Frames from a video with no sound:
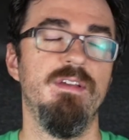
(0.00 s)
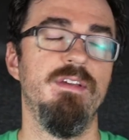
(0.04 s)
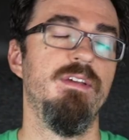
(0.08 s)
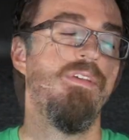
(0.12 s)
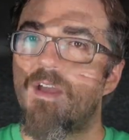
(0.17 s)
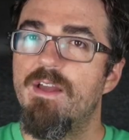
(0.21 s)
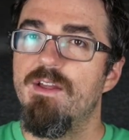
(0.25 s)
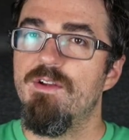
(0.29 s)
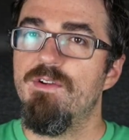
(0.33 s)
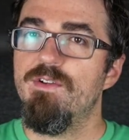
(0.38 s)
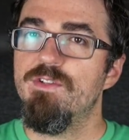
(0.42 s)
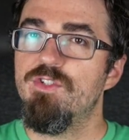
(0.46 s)

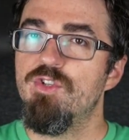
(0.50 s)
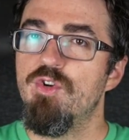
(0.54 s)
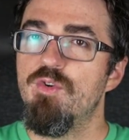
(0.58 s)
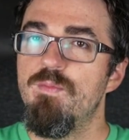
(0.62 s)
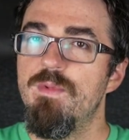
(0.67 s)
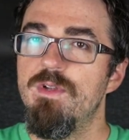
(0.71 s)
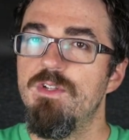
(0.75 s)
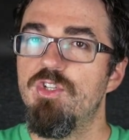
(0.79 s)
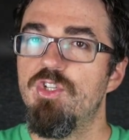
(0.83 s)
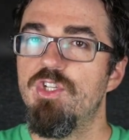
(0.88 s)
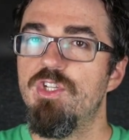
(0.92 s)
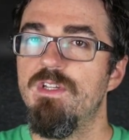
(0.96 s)
I also
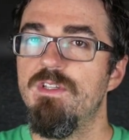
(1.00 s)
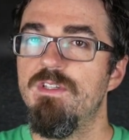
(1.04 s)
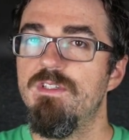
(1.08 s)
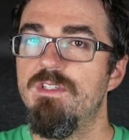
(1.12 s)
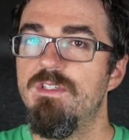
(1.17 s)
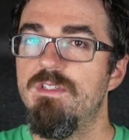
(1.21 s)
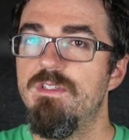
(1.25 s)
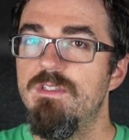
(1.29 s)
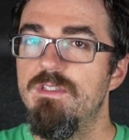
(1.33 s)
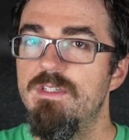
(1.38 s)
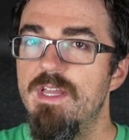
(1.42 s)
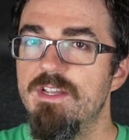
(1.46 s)
mentioned
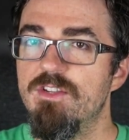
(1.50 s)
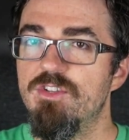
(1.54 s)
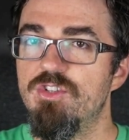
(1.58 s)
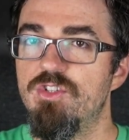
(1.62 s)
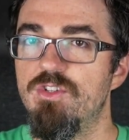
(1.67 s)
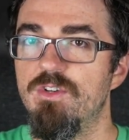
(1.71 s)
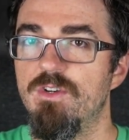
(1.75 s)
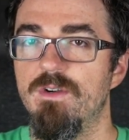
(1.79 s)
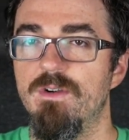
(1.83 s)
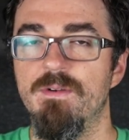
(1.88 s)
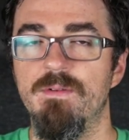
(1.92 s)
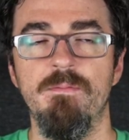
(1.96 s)

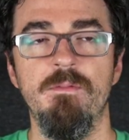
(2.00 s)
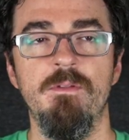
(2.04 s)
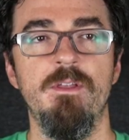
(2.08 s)
texture.